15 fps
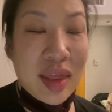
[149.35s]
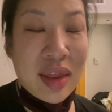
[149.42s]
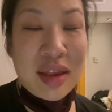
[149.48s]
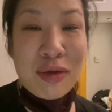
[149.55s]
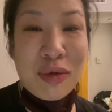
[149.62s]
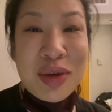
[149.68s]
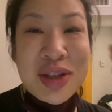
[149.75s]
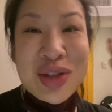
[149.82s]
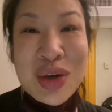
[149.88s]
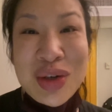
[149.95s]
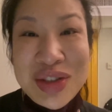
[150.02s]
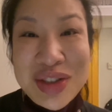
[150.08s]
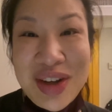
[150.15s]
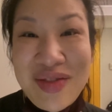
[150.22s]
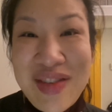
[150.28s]
the
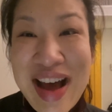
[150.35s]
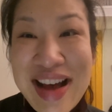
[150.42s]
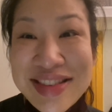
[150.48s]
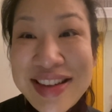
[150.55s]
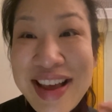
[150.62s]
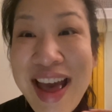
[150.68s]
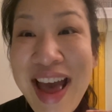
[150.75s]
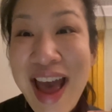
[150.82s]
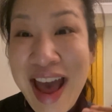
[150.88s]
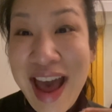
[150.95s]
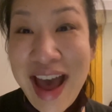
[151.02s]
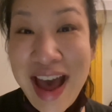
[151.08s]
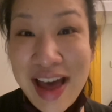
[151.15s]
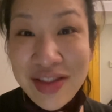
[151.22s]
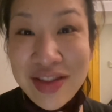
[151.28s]
surgical mask
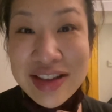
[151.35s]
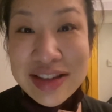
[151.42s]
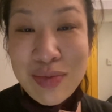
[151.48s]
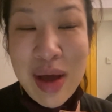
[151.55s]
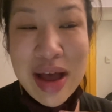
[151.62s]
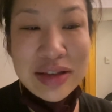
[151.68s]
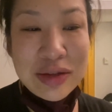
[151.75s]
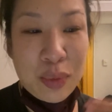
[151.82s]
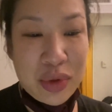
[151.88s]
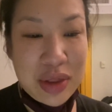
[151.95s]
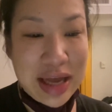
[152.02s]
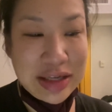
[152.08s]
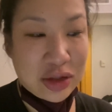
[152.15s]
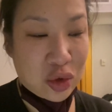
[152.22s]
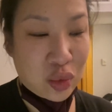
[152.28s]
and this mask, but
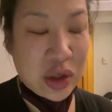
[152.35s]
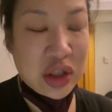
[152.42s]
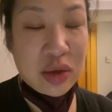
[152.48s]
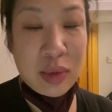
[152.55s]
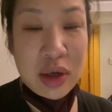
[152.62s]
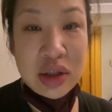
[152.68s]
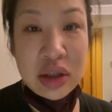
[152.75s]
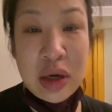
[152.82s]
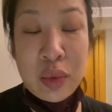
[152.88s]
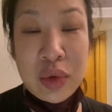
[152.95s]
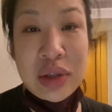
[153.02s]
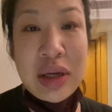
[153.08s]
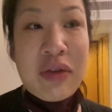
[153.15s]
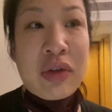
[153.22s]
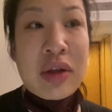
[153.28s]
that's just way too much and I
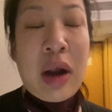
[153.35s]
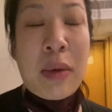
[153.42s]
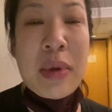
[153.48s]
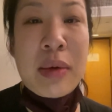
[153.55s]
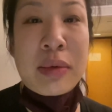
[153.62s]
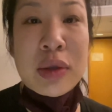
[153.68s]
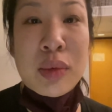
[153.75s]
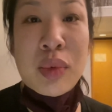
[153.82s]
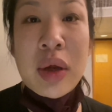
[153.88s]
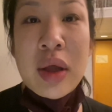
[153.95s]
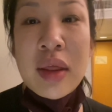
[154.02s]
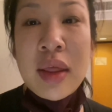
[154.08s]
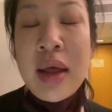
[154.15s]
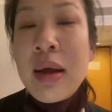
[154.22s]
would definitely not be able to breathe.